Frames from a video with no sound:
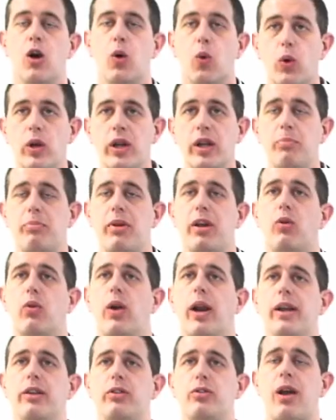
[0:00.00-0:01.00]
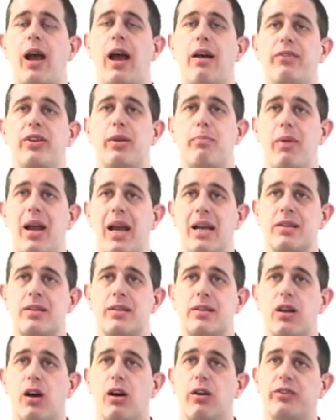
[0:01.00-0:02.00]
Wouldn't it be great to have the
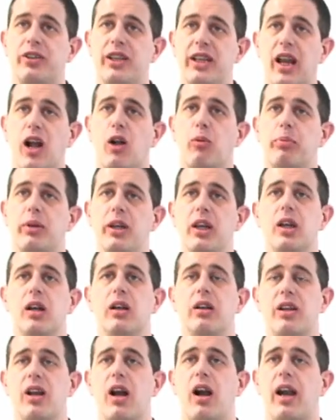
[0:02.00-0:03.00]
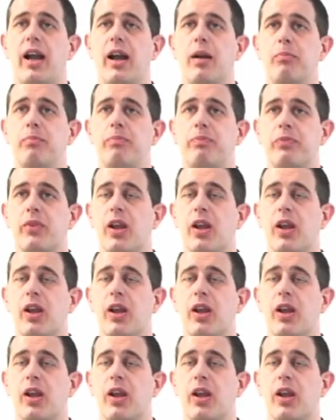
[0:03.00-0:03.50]
best of DLP and ERM?